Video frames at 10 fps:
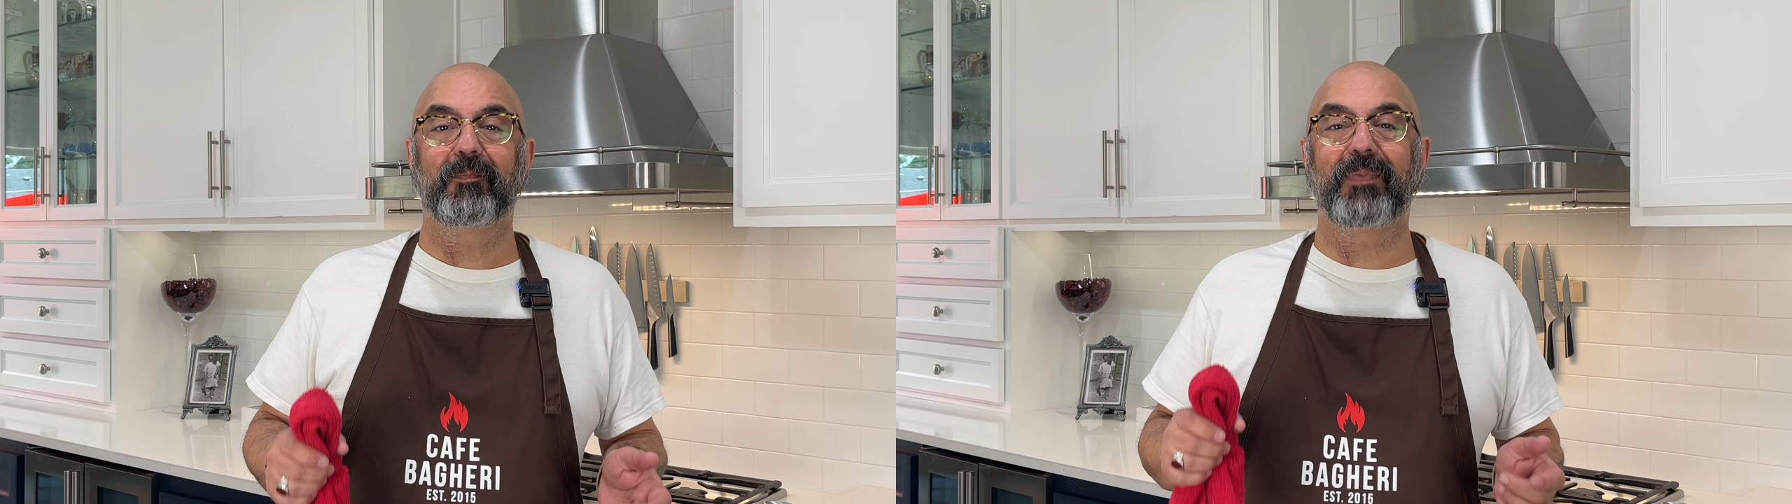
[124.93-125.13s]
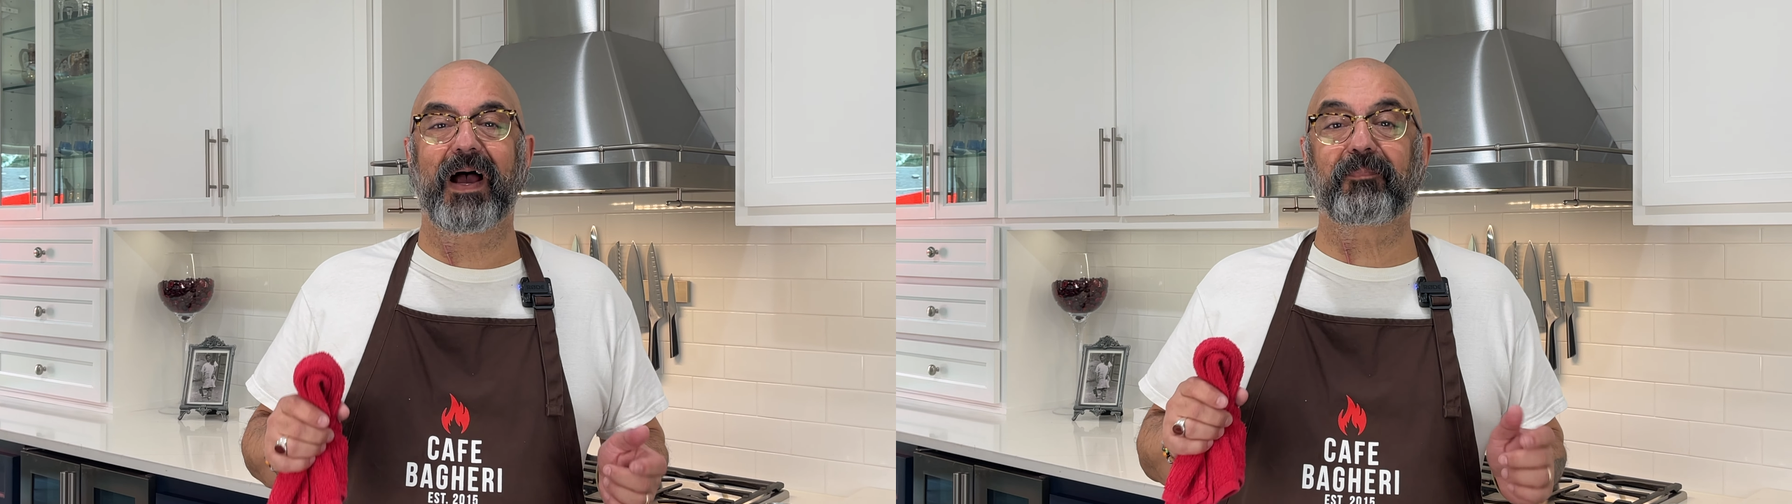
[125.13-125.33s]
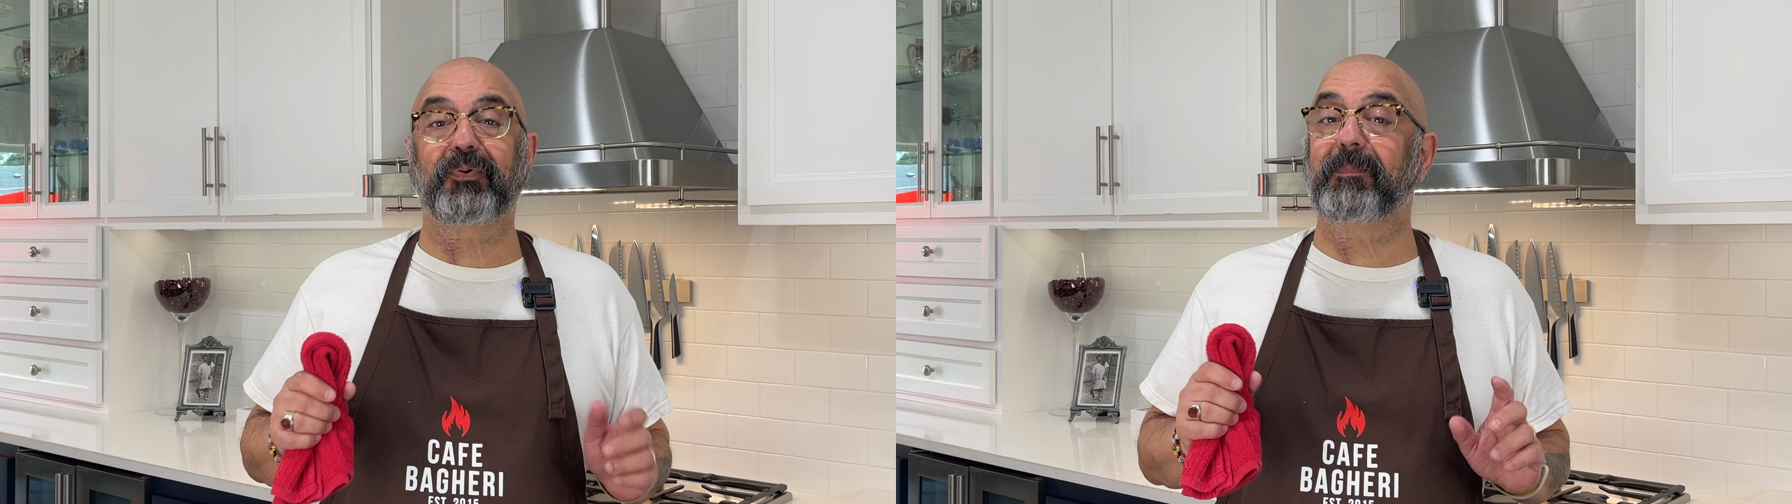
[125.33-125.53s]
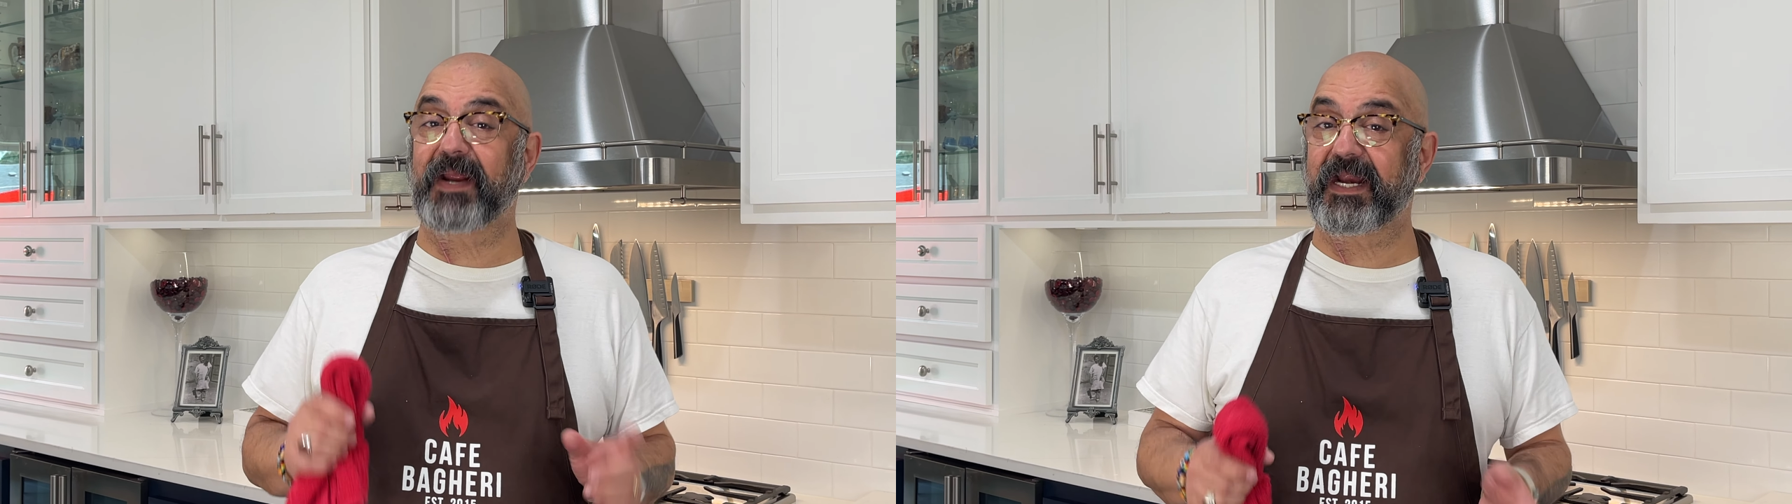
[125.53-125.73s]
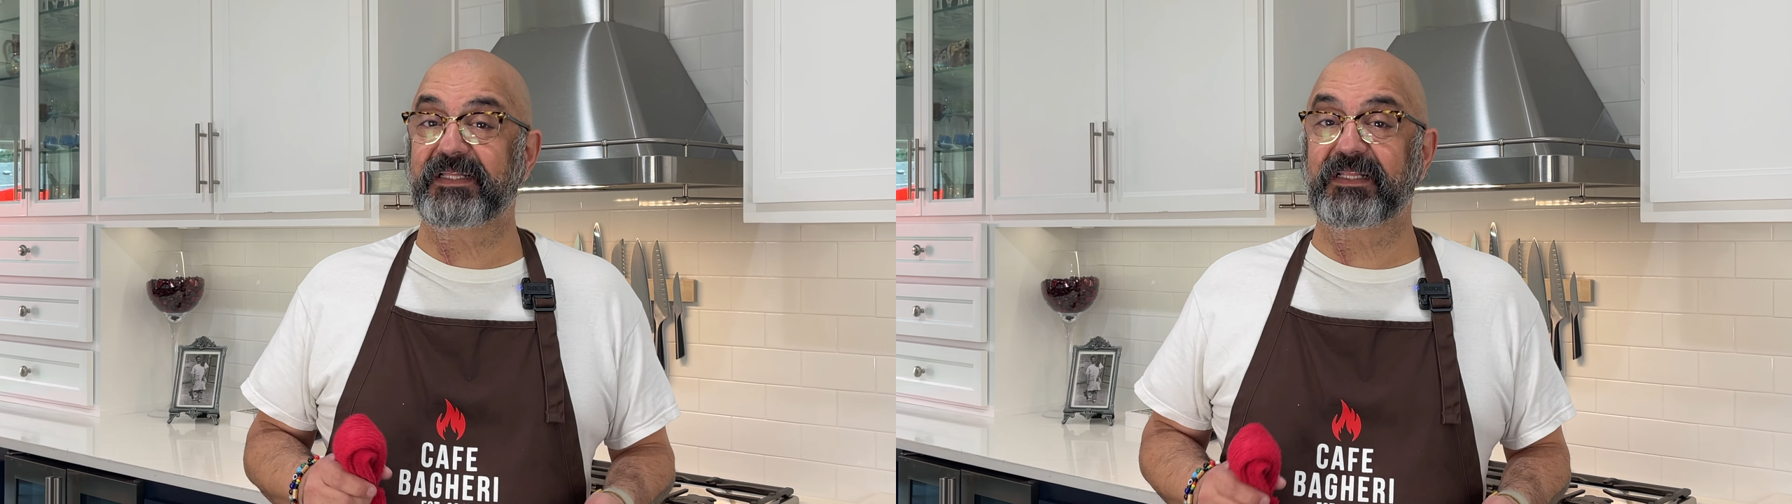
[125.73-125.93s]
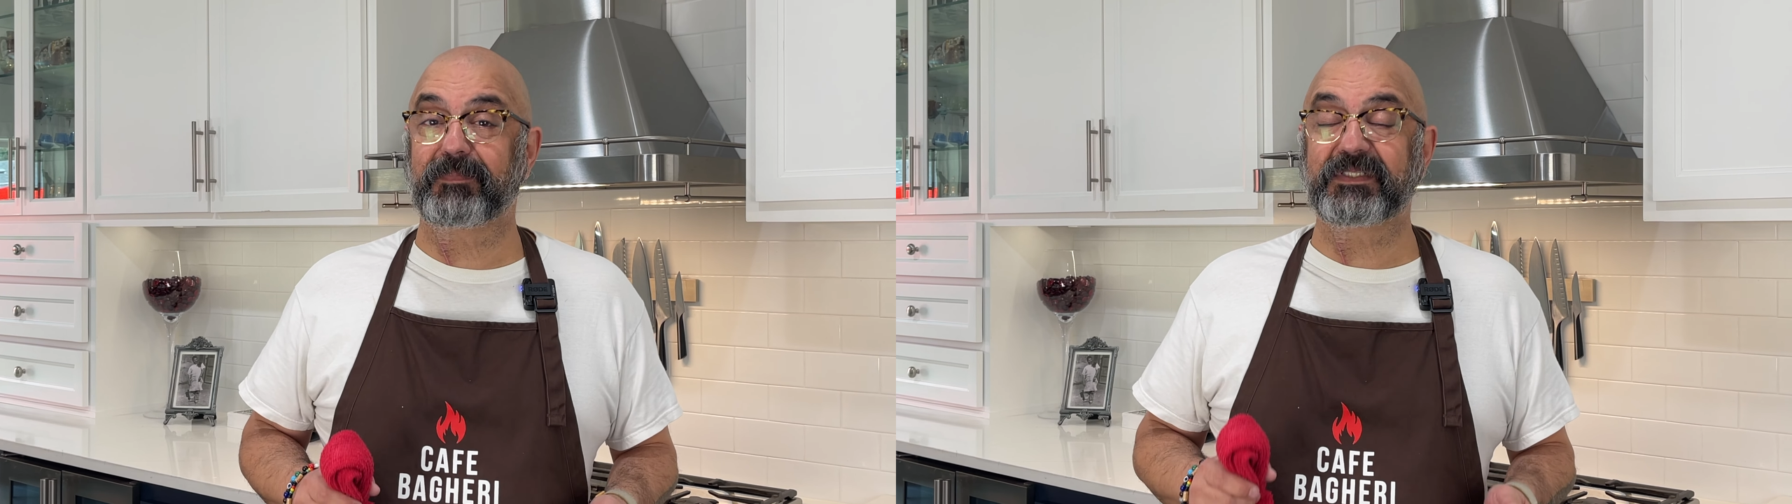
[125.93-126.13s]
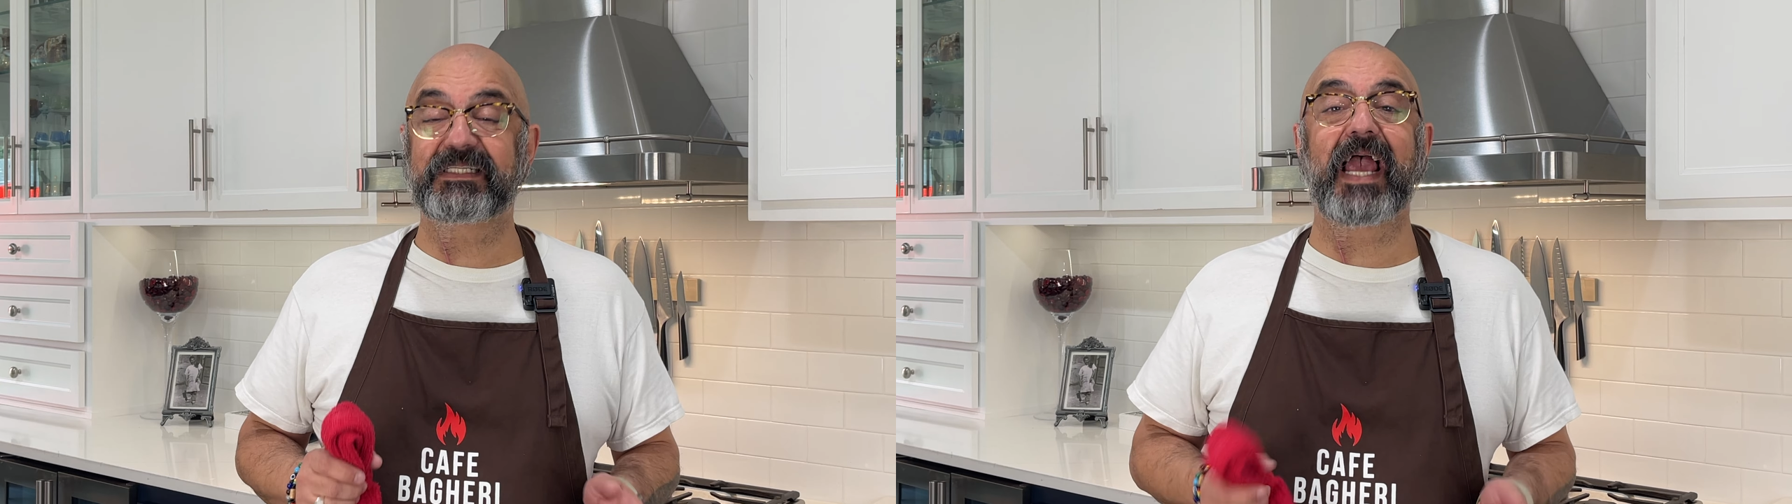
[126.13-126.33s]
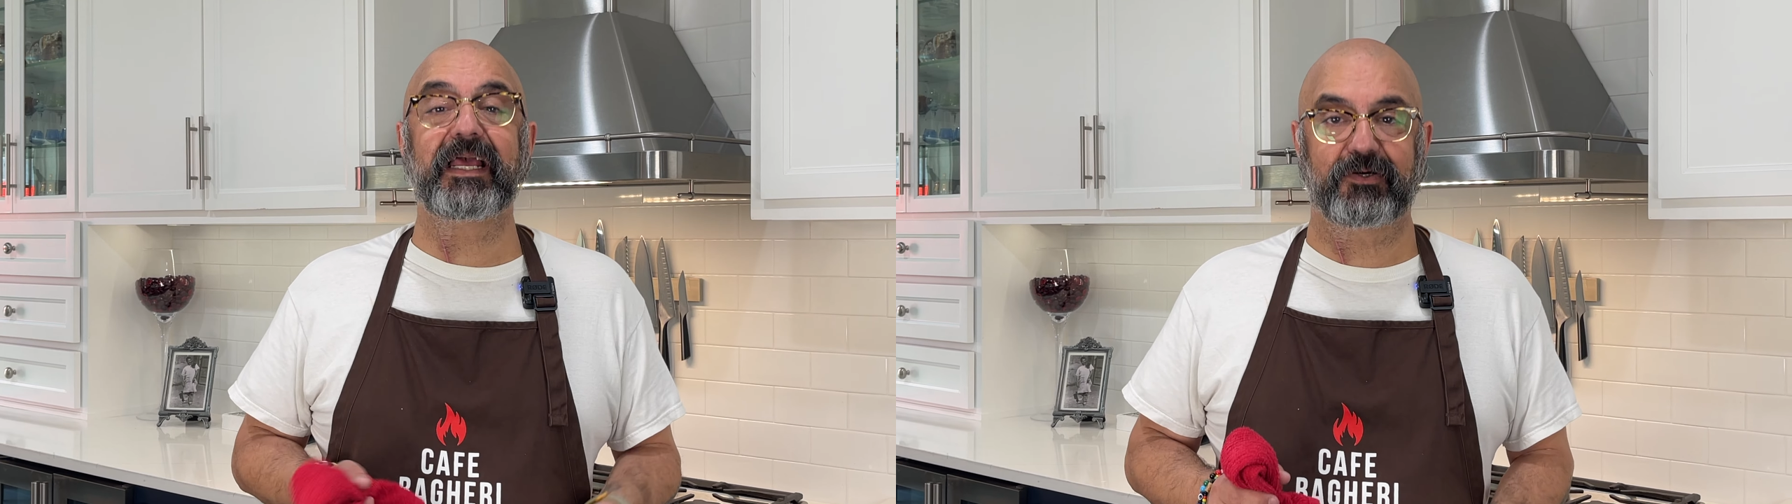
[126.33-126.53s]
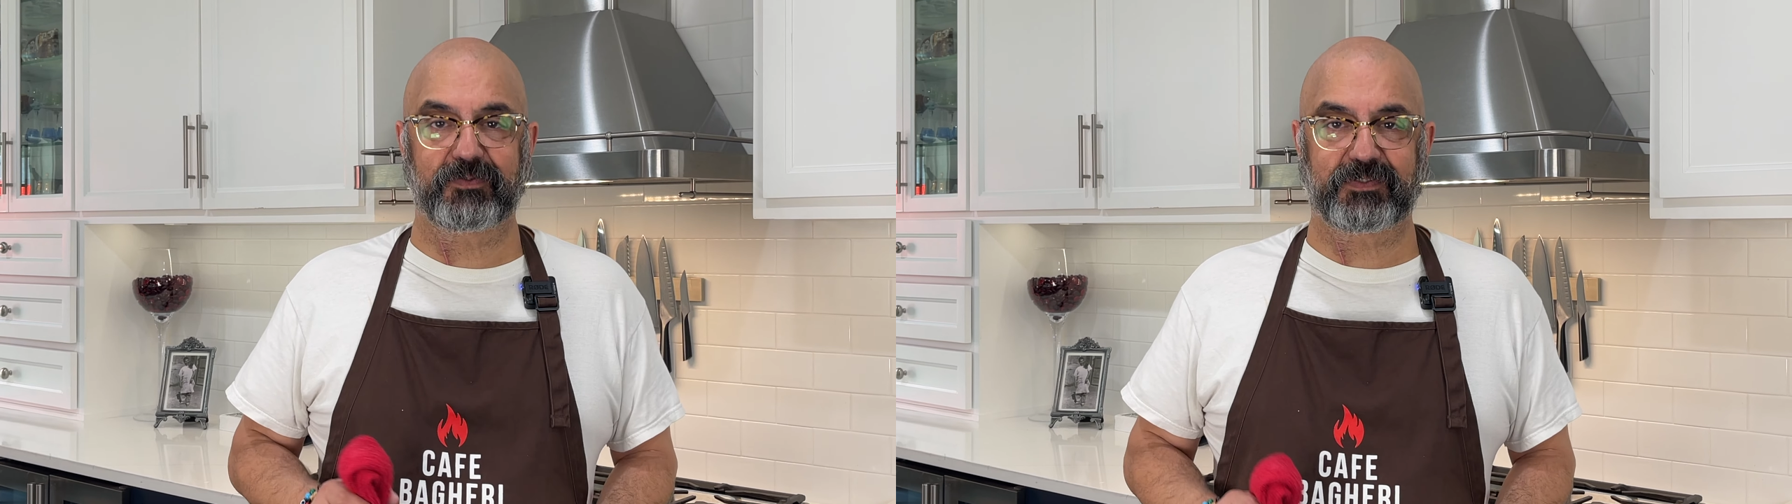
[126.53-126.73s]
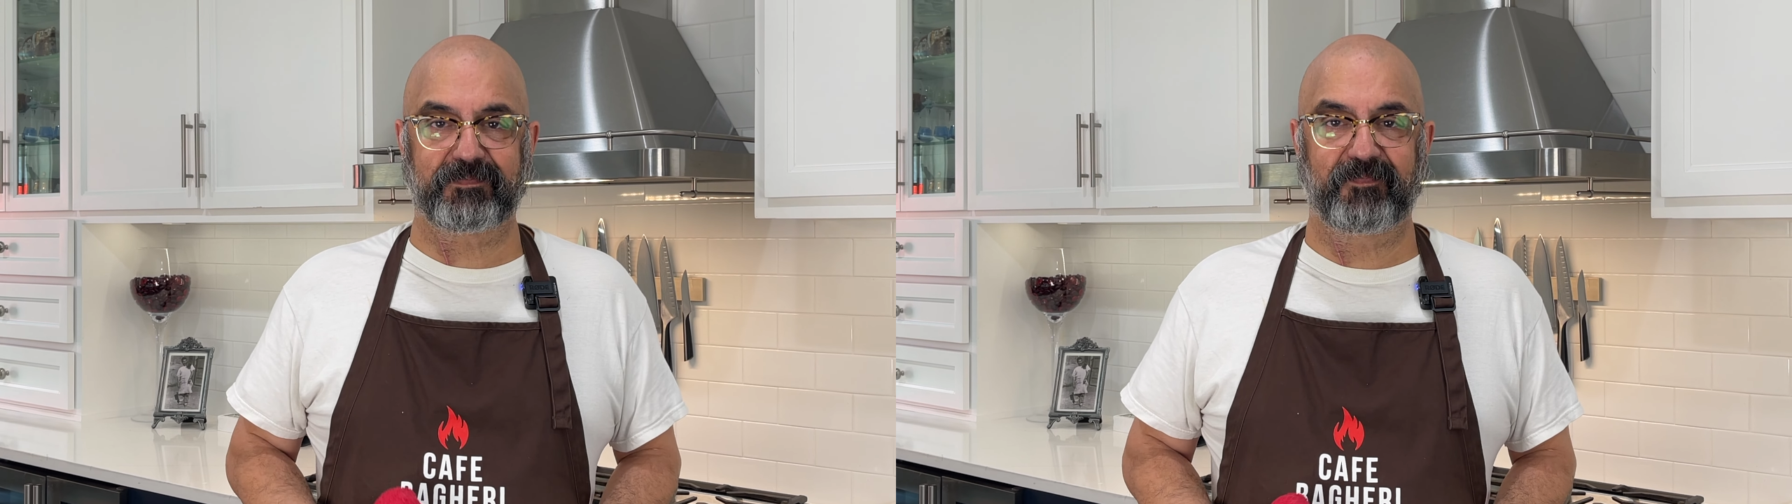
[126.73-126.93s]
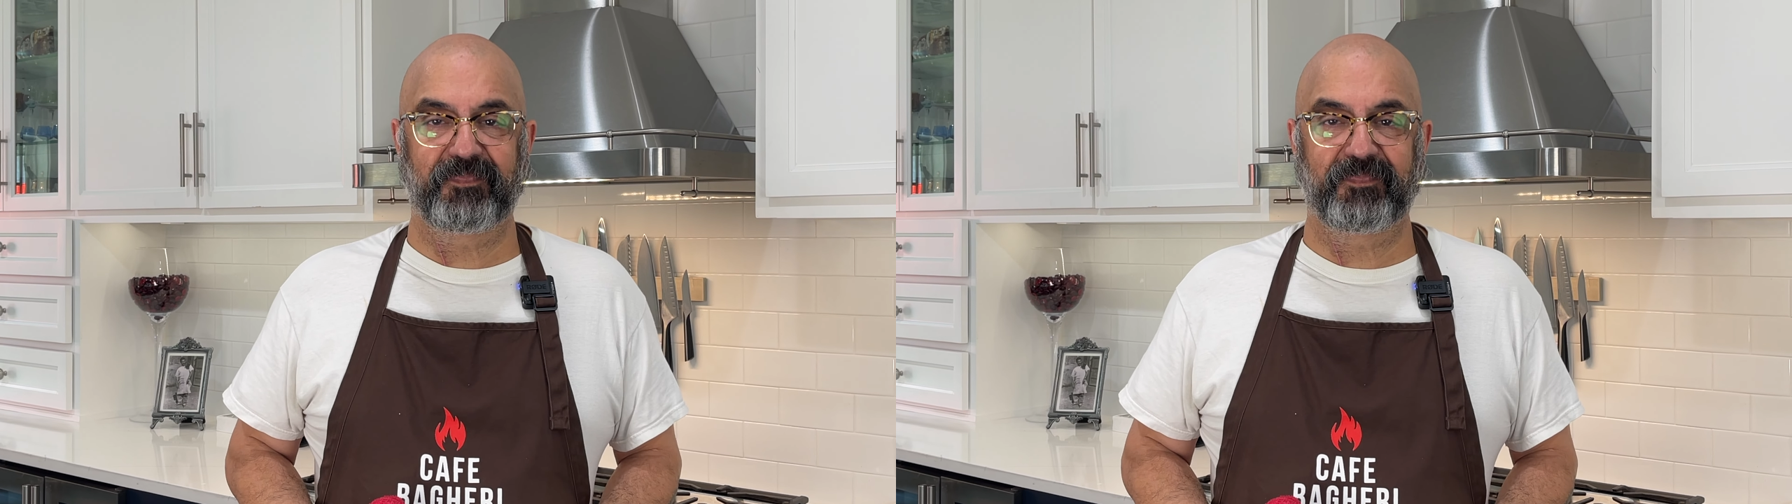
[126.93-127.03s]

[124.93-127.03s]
by preparing the potatoes.